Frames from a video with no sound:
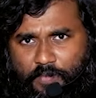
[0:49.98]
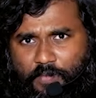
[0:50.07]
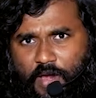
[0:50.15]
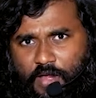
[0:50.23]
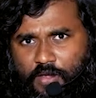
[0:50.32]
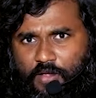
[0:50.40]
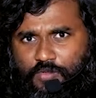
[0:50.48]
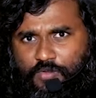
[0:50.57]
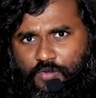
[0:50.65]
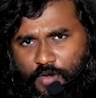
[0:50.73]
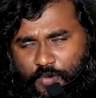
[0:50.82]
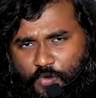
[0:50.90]
Mind
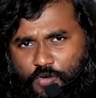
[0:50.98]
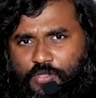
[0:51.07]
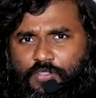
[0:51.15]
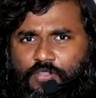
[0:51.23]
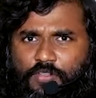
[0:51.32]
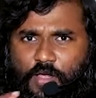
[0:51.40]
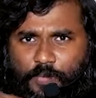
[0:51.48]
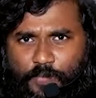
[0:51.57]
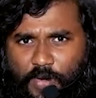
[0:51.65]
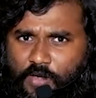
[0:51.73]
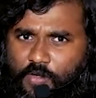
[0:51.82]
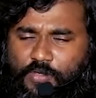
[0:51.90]
also, emotions also,
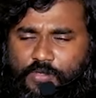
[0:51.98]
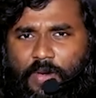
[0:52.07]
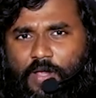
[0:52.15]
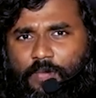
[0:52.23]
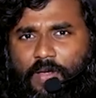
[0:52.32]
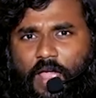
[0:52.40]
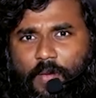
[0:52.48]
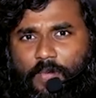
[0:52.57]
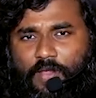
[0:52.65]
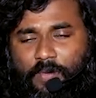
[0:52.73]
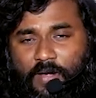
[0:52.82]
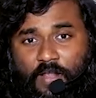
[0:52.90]
up and downs might be
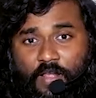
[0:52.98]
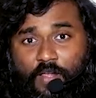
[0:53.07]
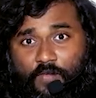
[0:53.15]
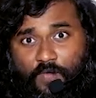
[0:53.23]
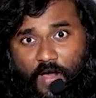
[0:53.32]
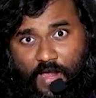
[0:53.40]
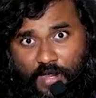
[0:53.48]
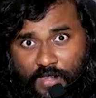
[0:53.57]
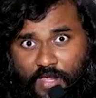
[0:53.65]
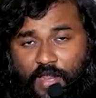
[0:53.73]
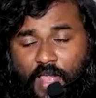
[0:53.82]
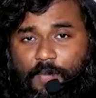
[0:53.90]
happening, but while
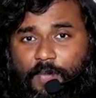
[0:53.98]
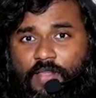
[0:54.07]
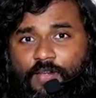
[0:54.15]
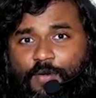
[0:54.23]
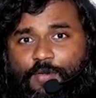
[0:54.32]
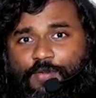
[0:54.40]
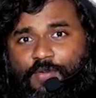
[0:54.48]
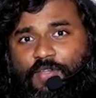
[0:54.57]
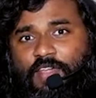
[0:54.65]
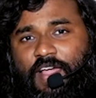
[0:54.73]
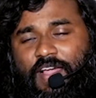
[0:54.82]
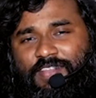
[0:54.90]
they're happening also,
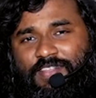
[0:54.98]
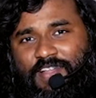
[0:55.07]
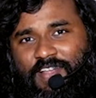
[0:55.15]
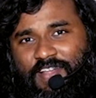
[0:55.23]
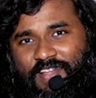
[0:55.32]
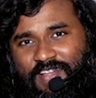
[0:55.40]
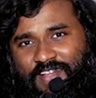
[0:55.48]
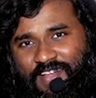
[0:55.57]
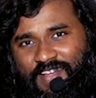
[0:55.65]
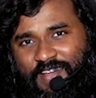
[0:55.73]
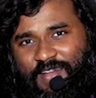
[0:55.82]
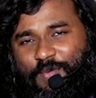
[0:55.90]
he has the
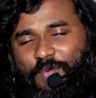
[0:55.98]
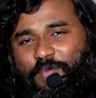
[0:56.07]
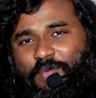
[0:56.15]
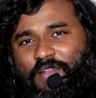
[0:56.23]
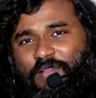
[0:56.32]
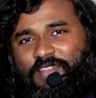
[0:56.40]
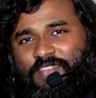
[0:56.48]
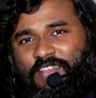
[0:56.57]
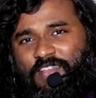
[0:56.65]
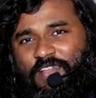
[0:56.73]
remembrance